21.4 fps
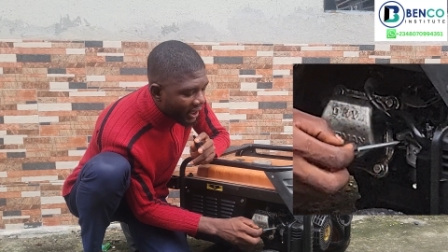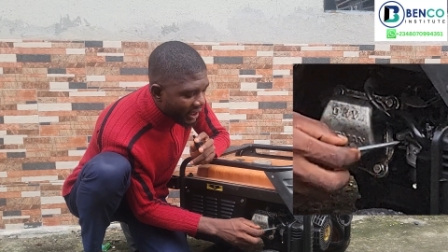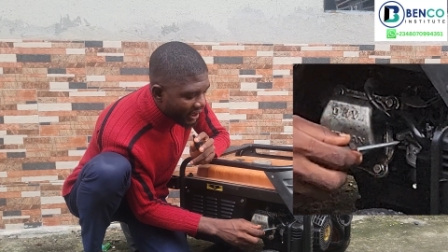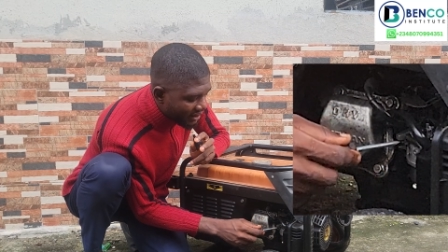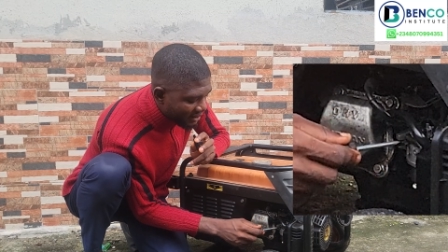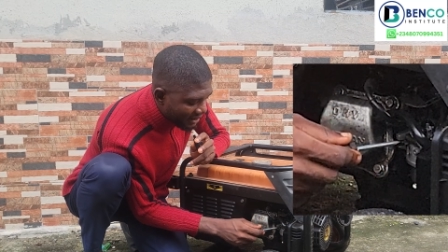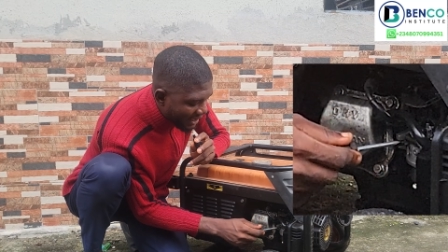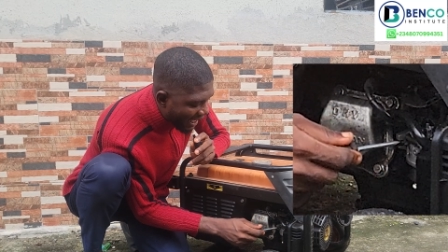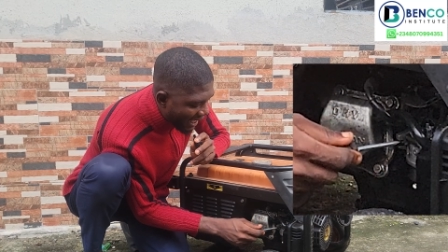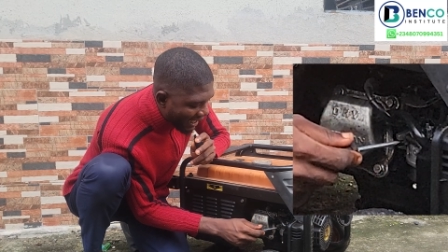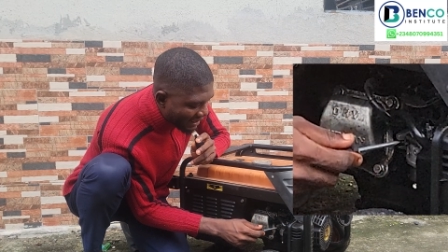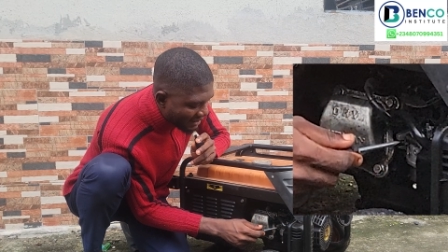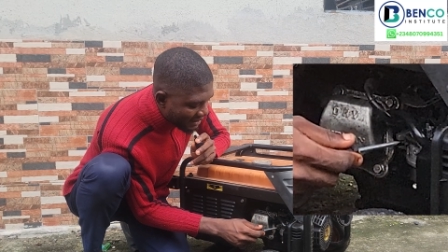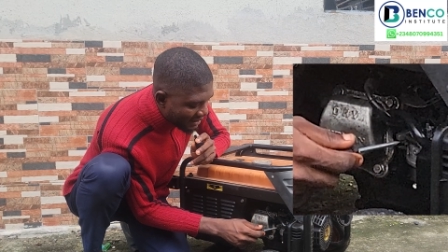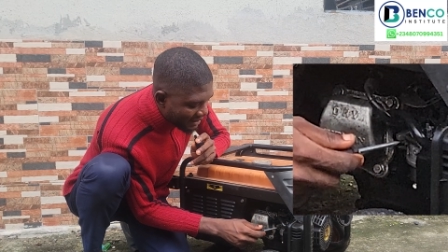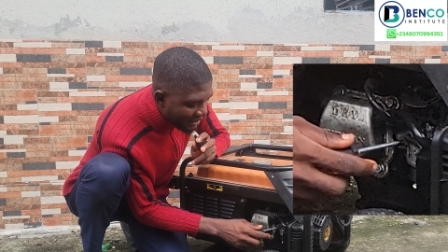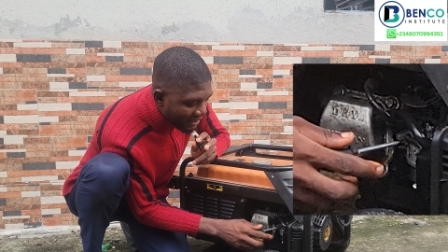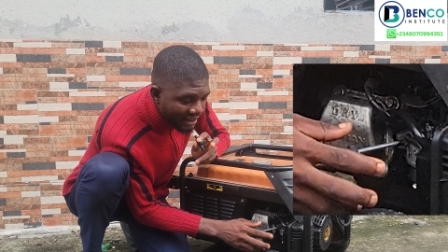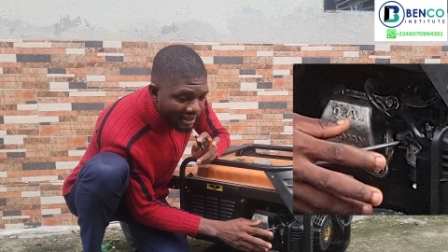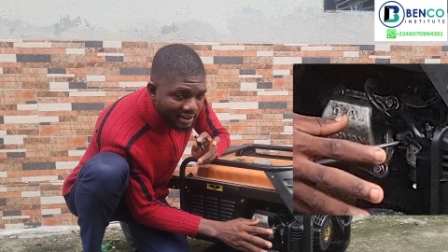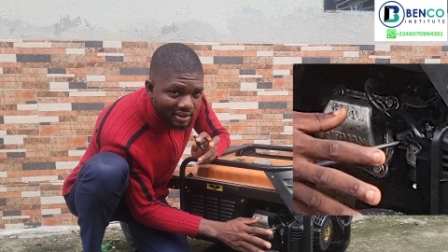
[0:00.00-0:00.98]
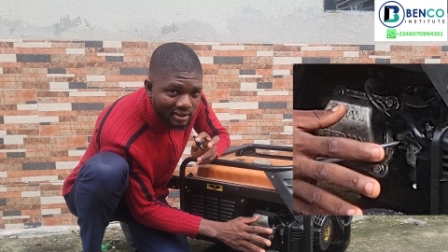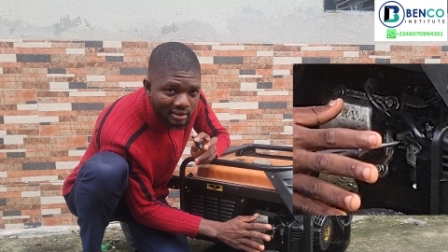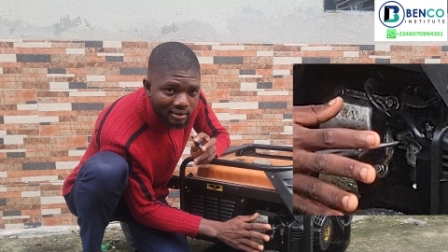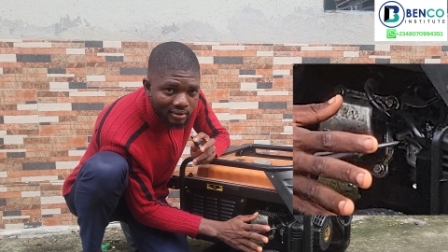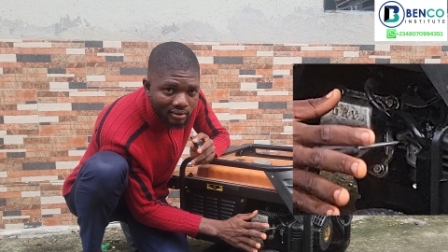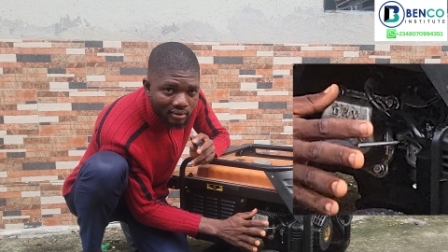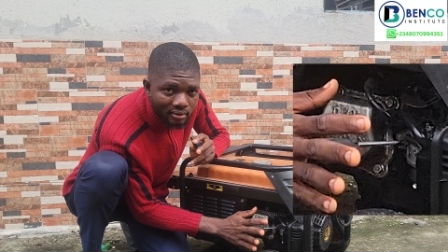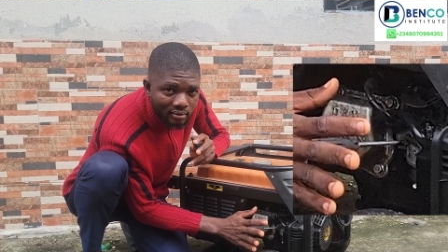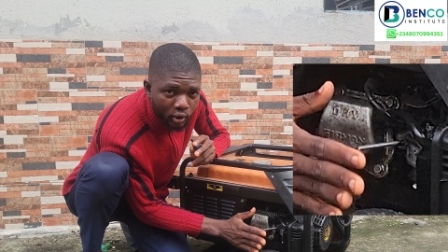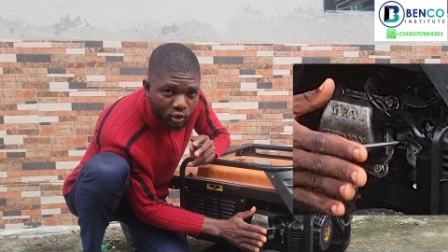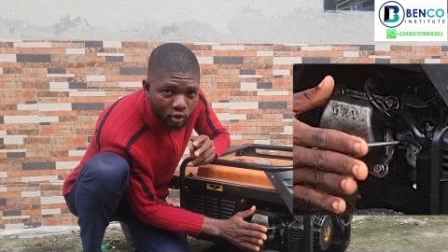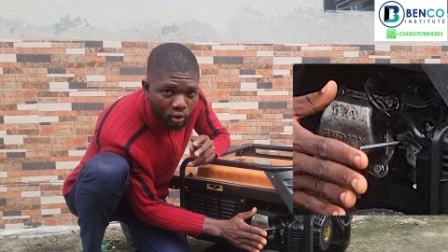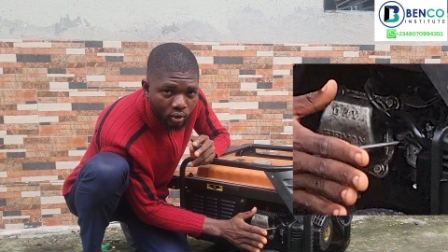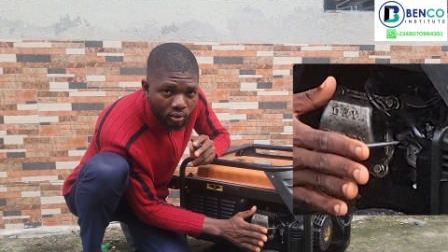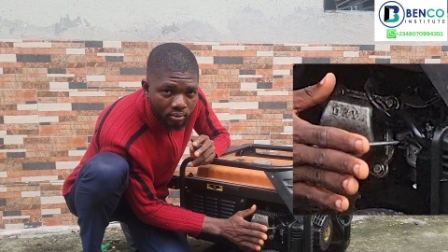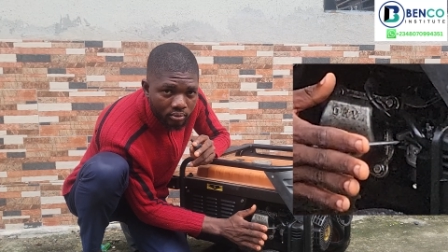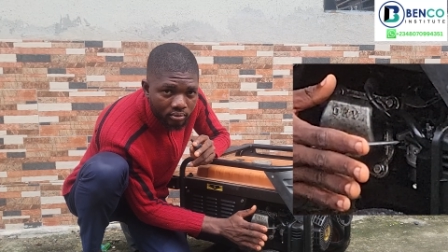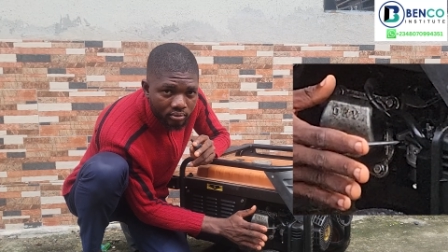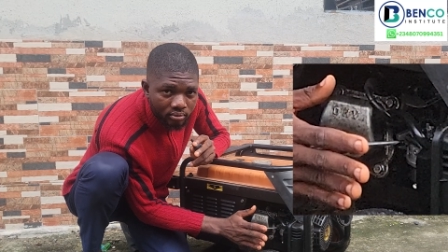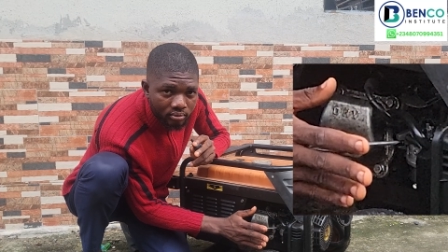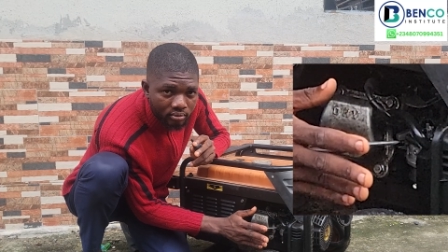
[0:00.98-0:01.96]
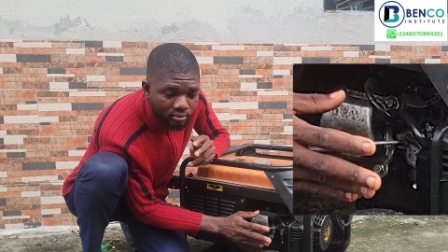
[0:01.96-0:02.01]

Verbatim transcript: It's at its bottom.